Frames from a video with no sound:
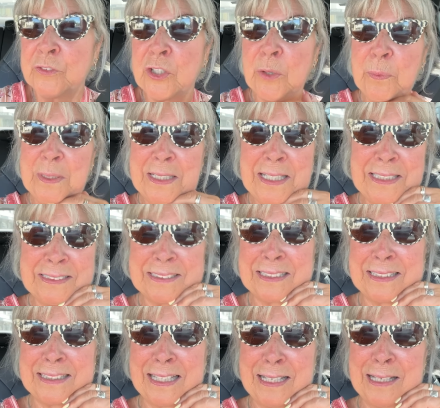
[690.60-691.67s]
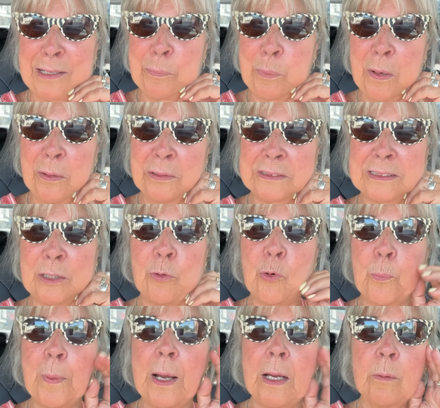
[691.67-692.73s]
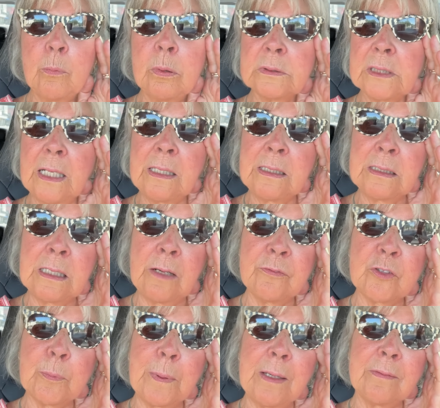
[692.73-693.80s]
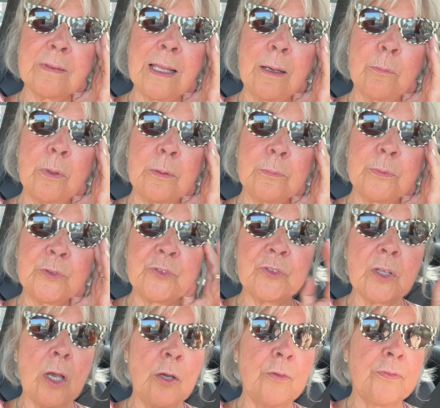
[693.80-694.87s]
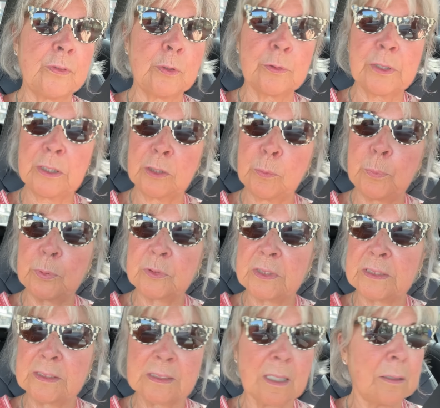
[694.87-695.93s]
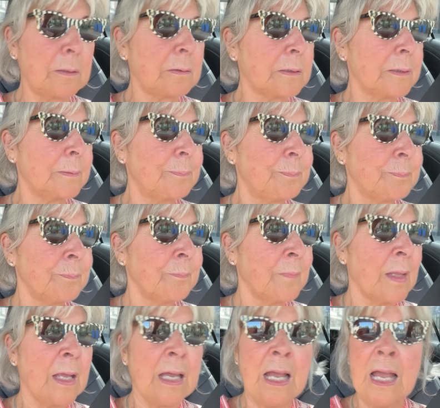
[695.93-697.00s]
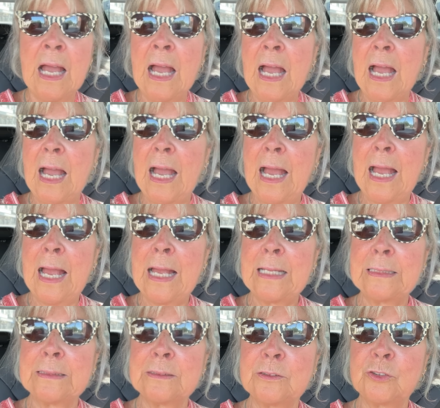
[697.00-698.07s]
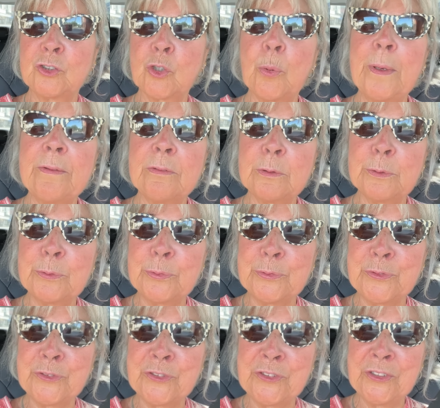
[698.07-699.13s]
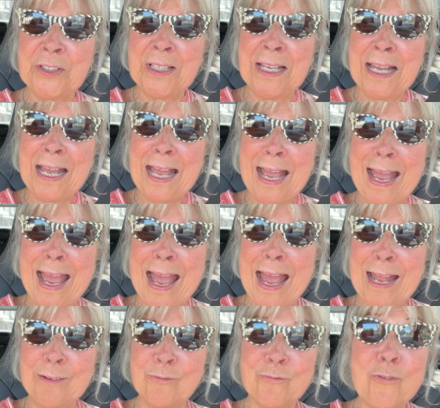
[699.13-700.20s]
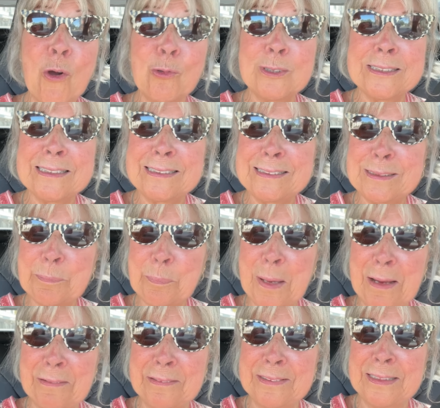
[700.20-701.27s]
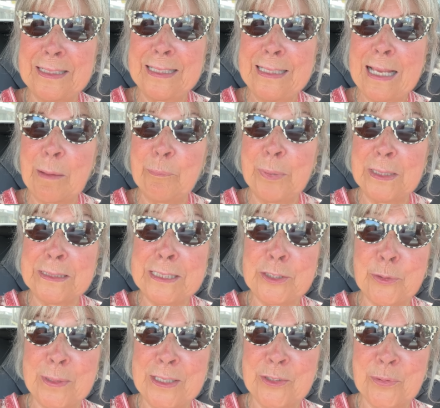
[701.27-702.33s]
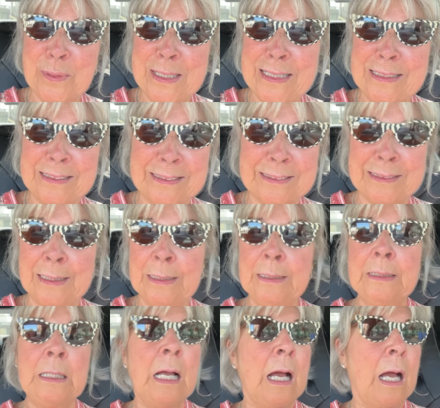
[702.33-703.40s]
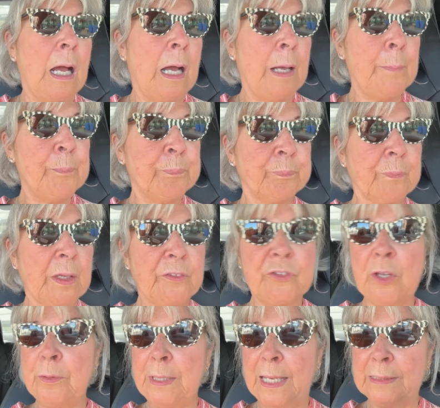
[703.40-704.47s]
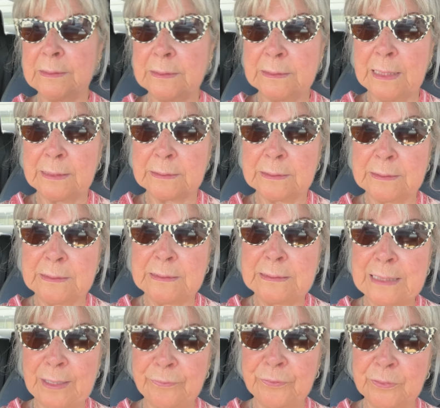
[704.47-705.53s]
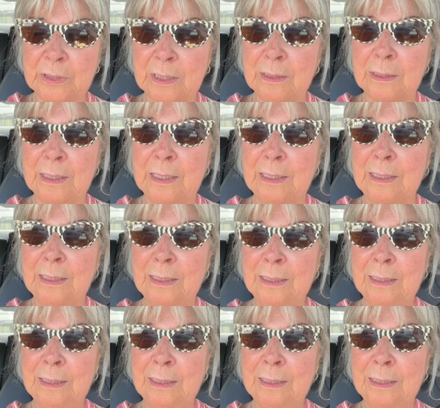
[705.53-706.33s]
so we need to think past it all. But what I loved about that one was overlooking the Buddhist garden and squirrels and foxes apparently and birdie tweet tweets. Um, so yes, that's definitely